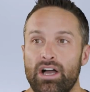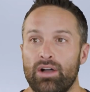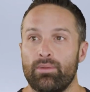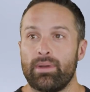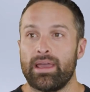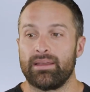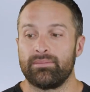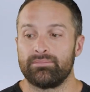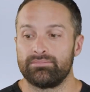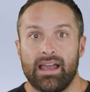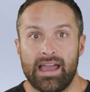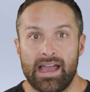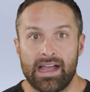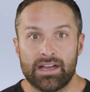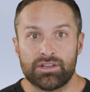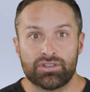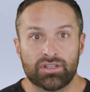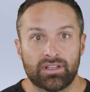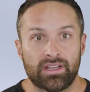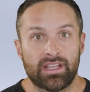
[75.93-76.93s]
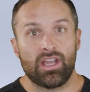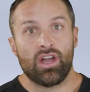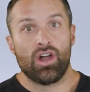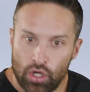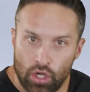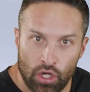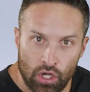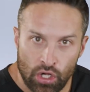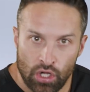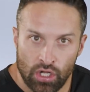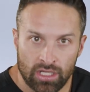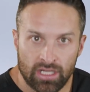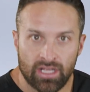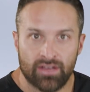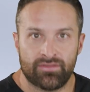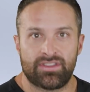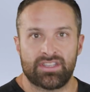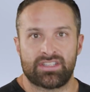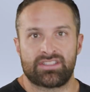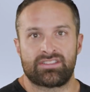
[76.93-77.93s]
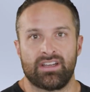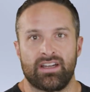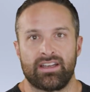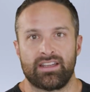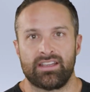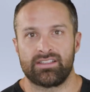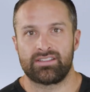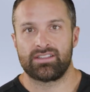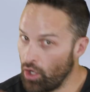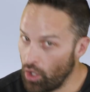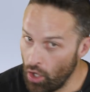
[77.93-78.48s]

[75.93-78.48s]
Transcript: Oh wait, actually all of the studies,